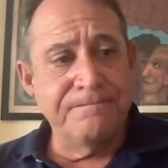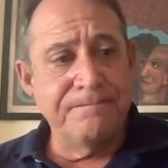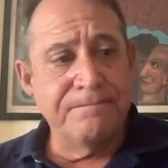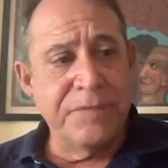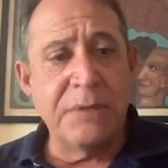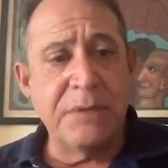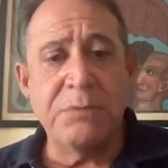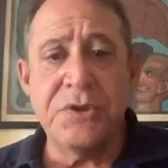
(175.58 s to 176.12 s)

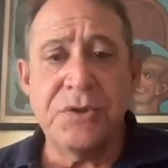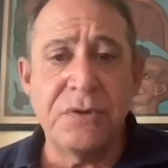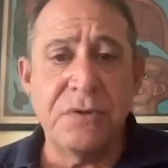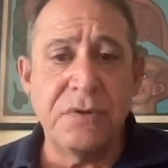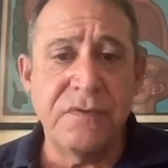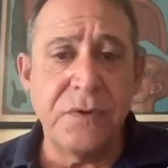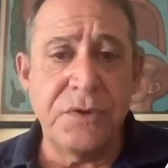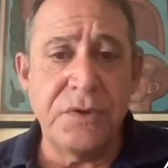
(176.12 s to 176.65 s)
publisher
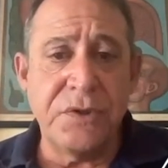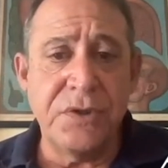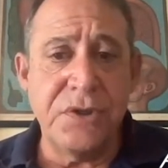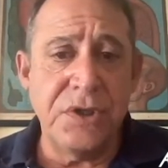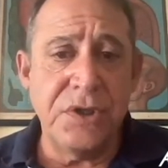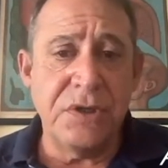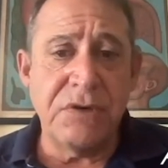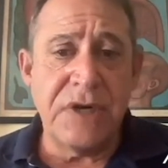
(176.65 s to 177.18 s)
of Ocean
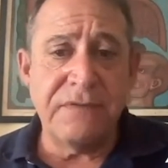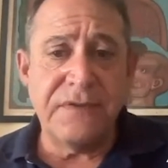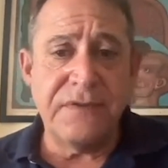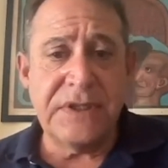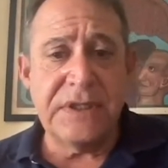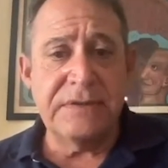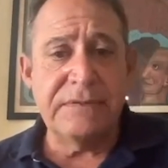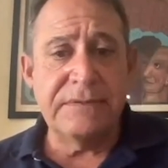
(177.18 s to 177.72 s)

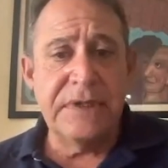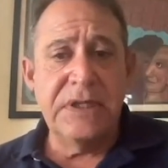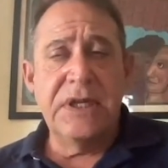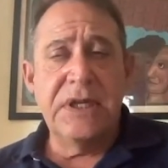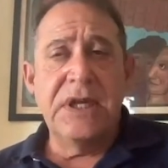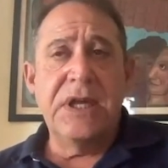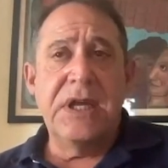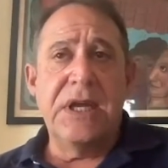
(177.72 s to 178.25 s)
Geographic.
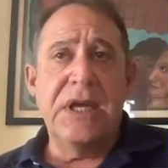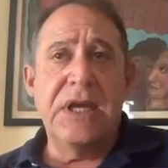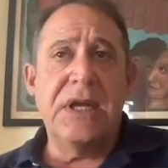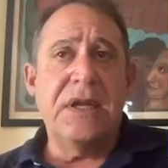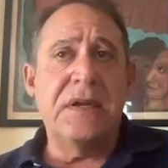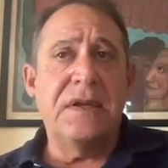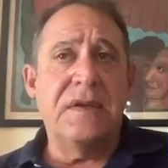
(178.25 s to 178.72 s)
And